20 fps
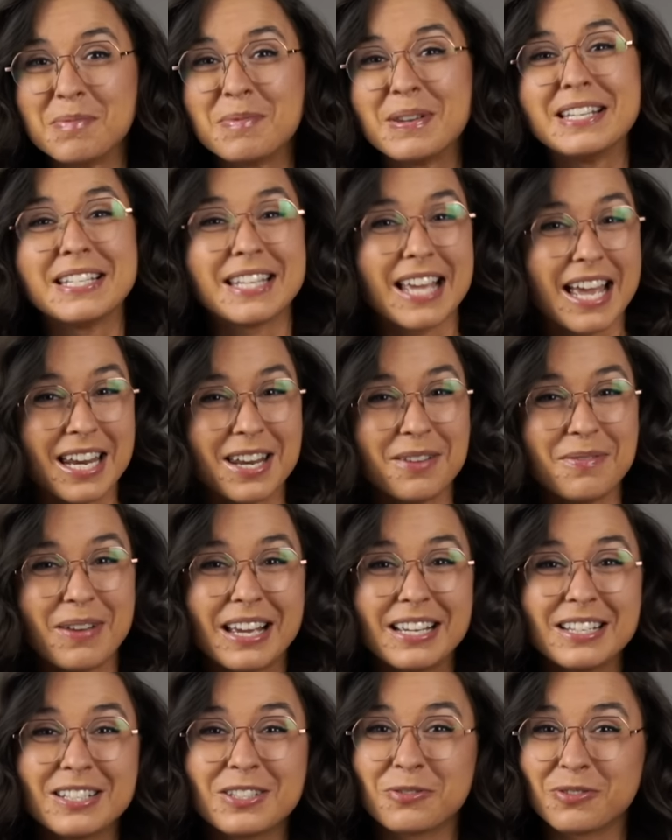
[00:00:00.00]
Piece
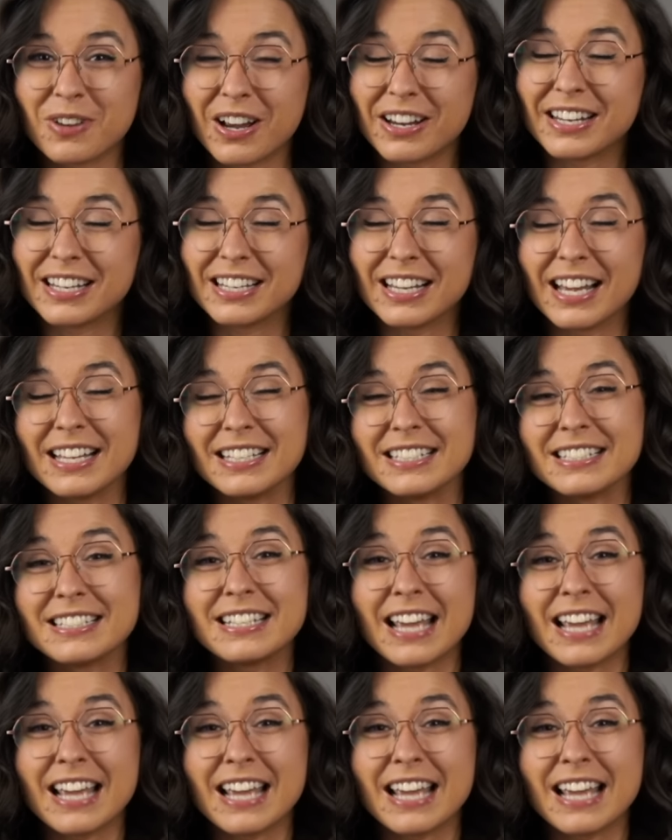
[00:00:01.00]
animes running in